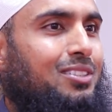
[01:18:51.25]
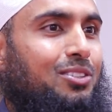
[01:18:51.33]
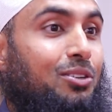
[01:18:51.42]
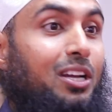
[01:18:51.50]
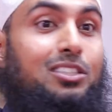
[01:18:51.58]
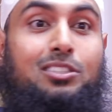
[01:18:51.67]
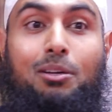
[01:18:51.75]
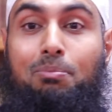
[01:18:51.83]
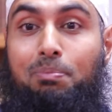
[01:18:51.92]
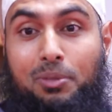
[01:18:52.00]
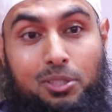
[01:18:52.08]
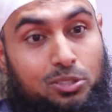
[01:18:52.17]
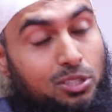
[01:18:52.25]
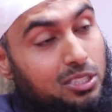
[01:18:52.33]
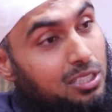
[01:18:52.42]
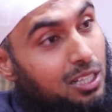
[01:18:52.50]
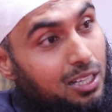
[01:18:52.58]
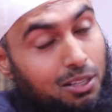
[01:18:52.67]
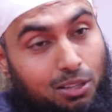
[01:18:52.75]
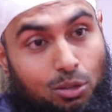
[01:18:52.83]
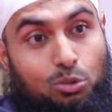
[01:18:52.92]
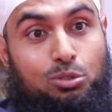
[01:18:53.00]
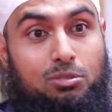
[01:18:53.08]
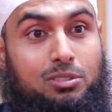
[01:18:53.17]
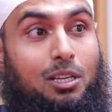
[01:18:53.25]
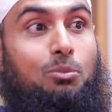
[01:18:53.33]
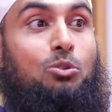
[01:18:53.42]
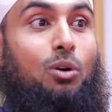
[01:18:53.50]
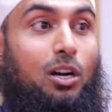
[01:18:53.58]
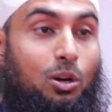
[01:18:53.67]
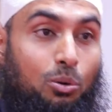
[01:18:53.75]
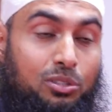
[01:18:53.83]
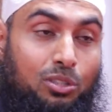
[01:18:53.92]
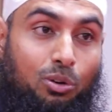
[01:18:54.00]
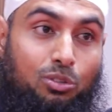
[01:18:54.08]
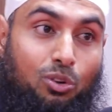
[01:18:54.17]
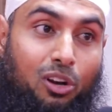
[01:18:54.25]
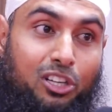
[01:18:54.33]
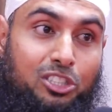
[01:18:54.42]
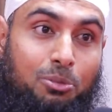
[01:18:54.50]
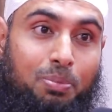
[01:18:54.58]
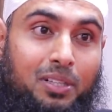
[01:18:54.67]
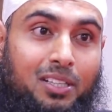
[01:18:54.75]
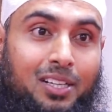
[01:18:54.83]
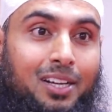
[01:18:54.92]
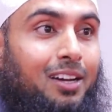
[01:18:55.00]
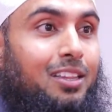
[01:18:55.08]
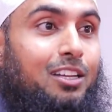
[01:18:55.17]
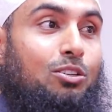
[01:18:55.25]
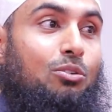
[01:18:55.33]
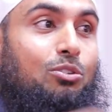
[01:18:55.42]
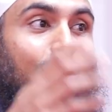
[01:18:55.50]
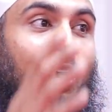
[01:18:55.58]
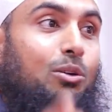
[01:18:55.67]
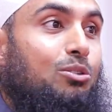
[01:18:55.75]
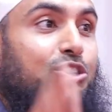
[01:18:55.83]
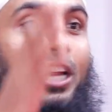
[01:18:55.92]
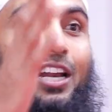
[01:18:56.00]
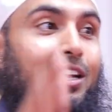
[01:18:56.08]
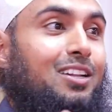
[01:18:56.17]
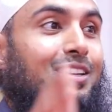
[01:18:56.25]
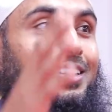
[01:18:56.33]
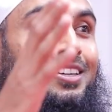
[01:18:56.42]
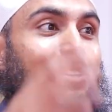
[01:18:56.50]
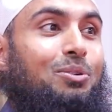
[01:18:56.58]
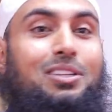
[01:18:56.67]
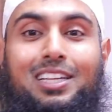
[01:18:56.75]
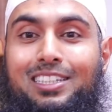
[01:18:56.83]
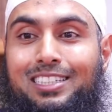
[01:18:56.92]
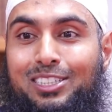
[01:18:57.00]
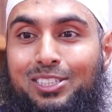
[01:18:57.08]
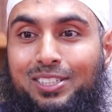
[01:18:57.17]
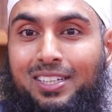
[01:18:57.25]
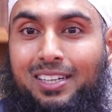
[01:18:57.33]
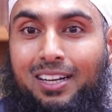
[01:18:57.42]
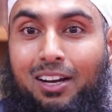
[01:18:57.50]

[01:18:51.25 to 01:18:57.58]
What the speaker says: You get some who are quote unquote knowledgeable, they don't know how to channel what they teach.